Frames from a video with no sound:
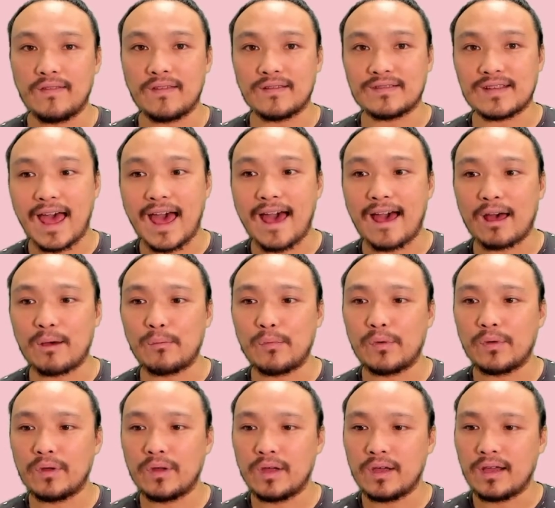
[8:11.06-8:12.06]
tab.
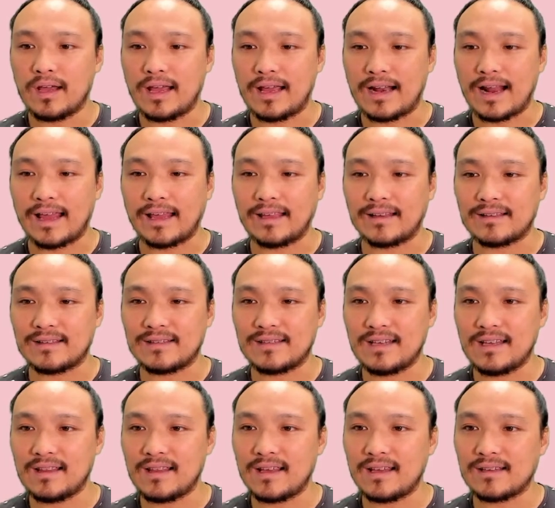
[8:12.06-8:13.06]
And I can
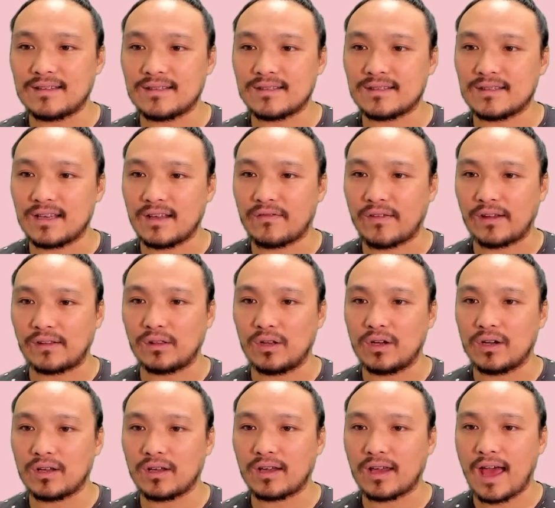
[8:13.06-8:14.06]
see this if I
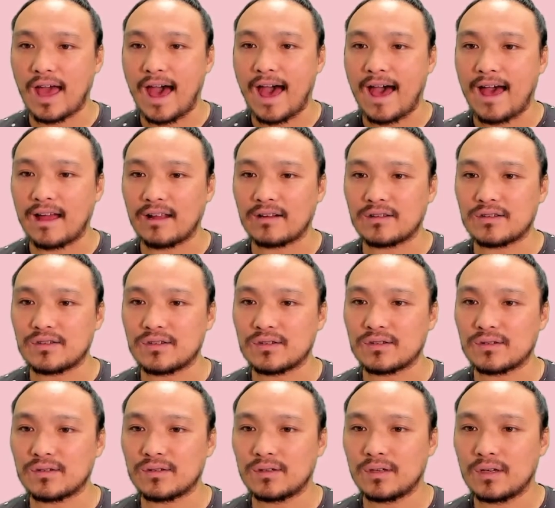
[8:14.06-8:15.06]
look at
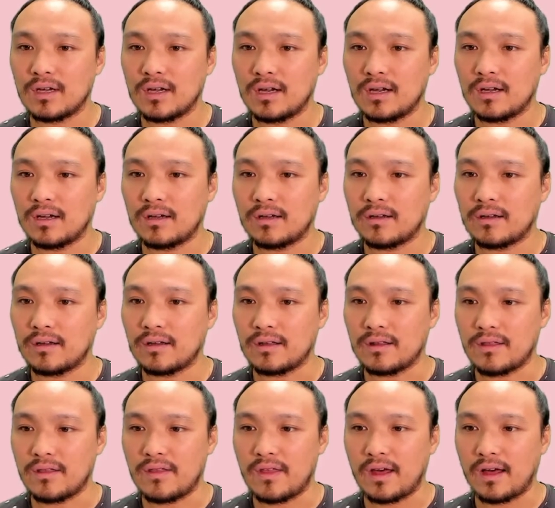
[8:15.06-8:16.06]

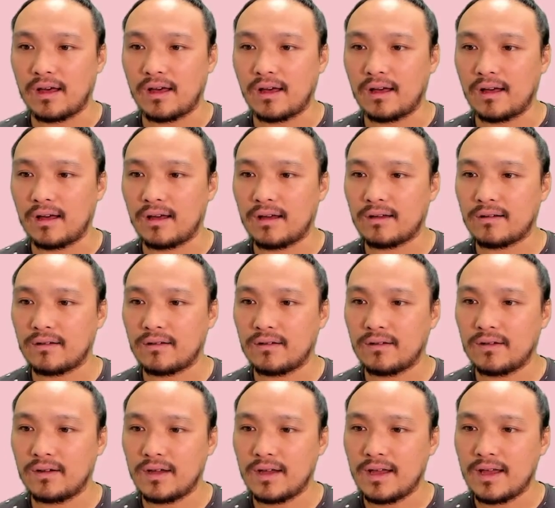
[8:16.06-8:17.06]
the
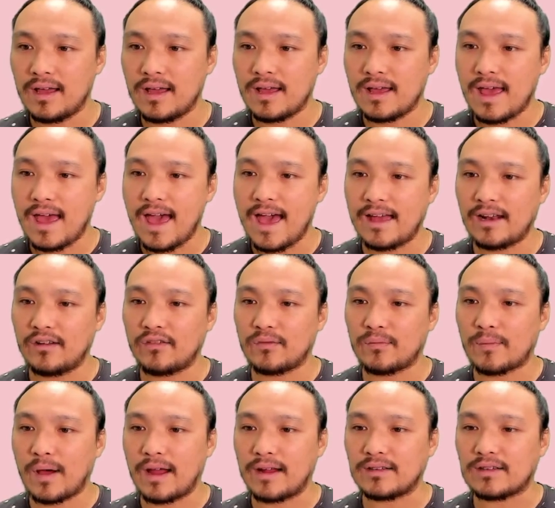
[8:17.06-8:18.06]
head of
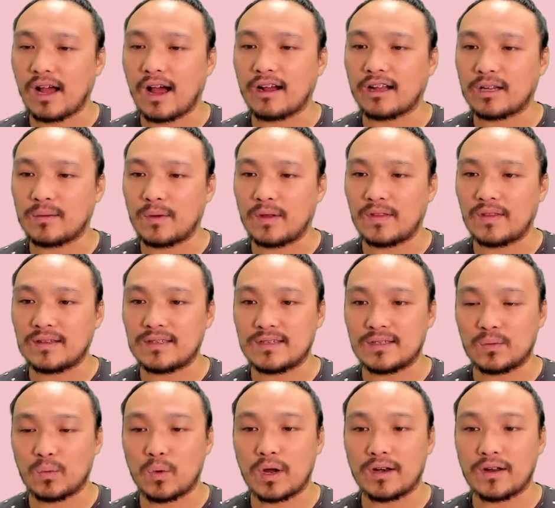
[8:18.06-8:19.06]
my document. This is
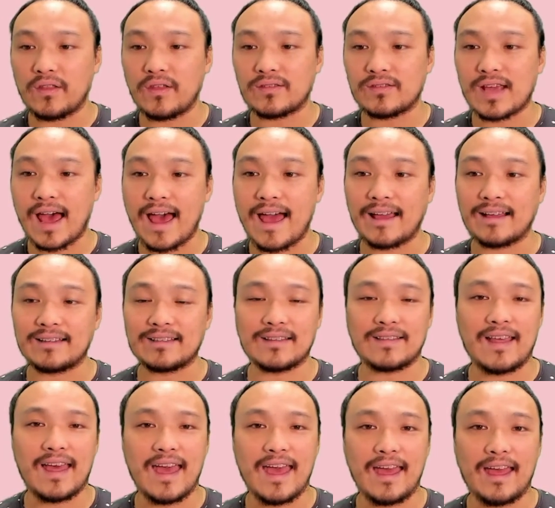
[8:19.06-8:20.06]
one of the tags in
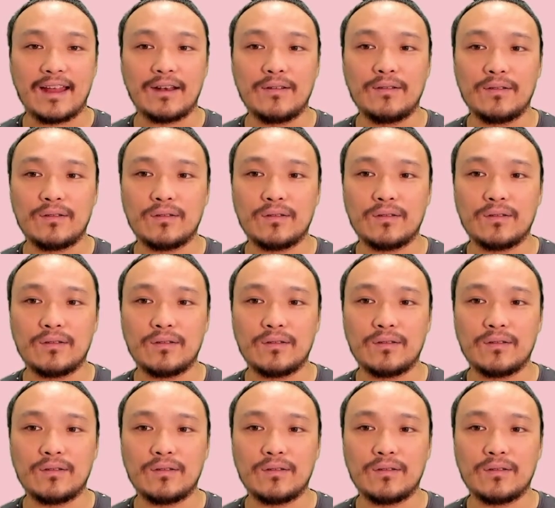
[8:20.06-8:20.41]
the head.